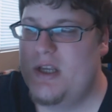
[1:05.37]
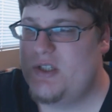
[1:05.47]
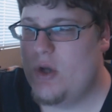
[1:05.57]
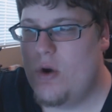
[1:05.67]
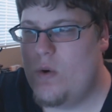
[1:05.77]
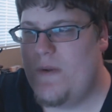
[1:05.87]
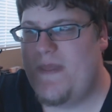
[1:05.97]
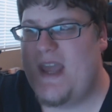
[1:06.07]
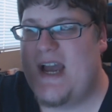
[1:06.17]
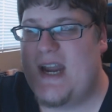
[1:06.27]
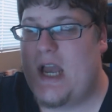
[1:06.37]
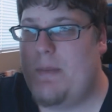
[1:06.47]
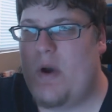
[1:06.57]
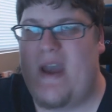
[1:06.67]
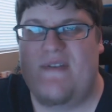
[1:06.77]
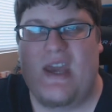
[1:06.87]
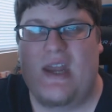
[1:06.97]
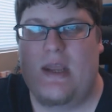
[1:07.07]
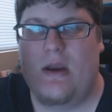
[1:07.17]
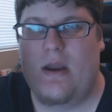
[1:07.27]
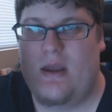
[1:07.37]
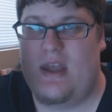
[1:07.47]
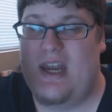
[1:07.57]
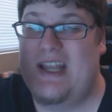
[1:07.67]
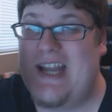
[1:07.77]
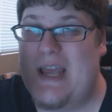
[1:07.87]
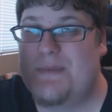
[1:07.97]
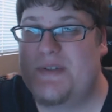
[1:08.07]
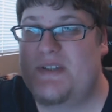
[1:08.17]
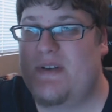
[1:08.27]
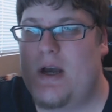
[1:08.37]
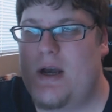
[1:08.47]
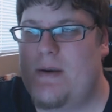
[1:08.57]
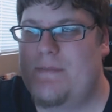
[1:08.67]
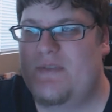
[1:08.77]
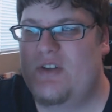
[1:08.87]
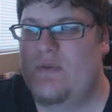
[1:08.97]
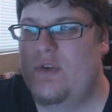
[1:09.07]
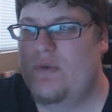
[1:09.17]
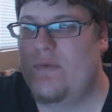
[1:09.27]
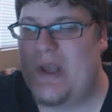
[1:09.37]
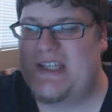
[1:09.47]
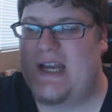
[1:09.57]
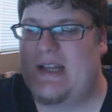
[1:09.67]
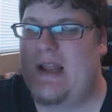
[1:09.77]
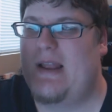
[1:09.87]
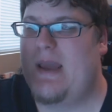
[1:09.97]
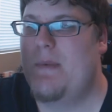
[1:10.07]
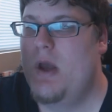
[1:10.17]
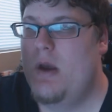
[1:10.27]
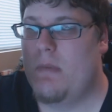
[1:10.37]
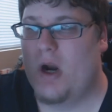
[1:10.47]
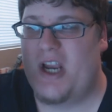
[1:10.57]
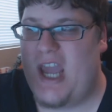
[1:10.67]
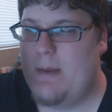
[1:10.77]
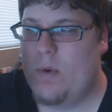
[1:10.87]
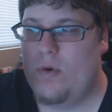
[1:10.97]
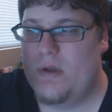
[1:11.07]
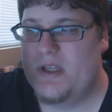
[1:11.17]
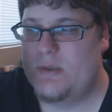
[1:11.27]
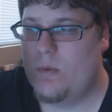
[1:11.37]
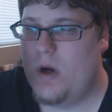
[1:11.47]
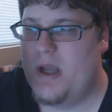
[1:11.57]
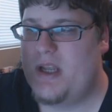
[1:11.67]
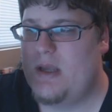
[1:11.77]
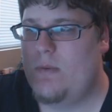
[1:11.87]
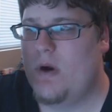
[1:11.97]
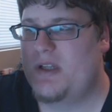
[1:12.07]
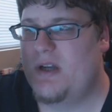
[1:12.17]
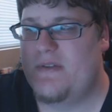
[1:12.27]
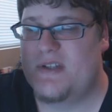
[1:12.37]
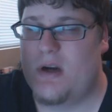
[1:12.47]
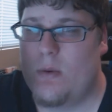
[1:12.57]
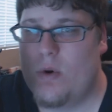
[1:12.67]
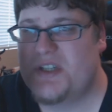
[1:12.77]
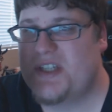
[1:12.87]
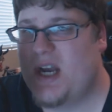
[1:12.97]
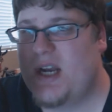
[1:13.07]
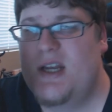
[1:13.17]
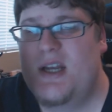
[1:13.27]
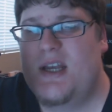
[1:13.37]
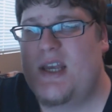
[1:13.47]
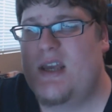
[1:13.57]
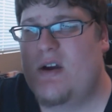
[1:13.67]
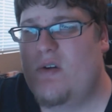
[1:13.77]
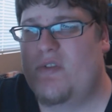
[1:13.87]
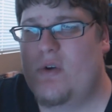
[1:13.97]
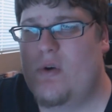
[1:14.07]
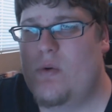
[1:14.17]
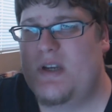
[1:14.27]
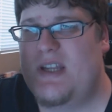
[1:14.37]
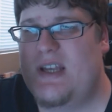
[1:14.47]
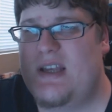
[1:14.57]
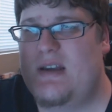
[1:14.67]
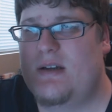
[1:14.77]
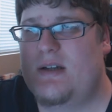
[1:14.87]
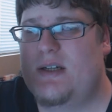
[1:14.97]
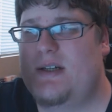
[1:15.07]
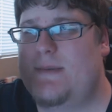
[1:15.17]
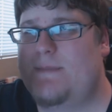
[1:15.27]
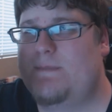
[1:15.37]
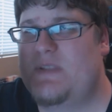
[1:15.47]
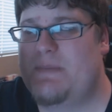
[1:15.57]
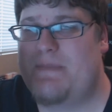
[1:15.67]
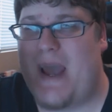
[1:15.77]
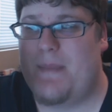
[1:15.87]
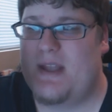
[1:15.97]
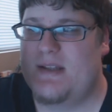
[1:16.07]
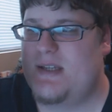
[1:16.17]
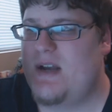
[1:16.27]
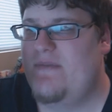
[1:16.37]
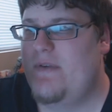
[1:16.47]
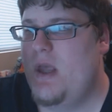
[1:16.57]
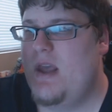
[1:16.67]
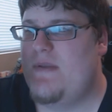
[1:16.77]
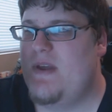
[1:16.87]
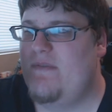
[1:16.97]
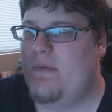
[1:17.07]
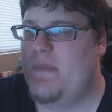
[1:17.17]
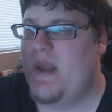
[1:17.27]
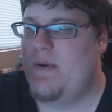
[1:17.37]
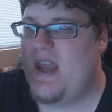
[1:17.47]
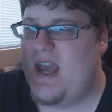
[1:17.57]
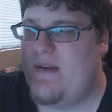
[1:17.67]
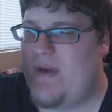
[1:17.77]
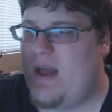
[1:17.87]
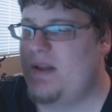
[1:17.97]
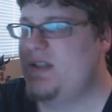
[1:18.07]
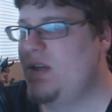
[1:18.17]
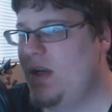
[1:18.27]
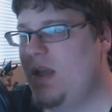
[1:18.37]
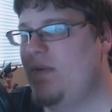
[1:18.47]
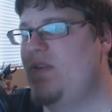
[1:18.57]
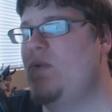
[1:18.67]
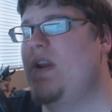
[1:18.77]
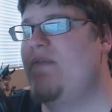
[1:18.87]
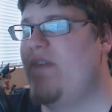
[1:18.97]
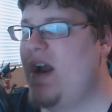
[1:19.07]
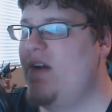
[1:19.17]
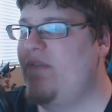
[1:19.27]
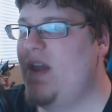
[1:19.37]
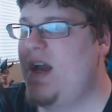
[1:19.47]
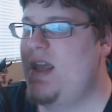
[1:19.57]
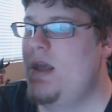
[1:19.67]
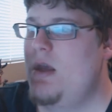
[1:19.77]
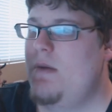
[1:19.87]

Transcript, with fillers: So they got a couple heavy hitting, hitting names um, to do voice acting in game. Mark Hamill is one. He worked on the Star Wars saga. He also did um, some Batman stuff. Then from there we have Alan Tudyk, who did Firefly.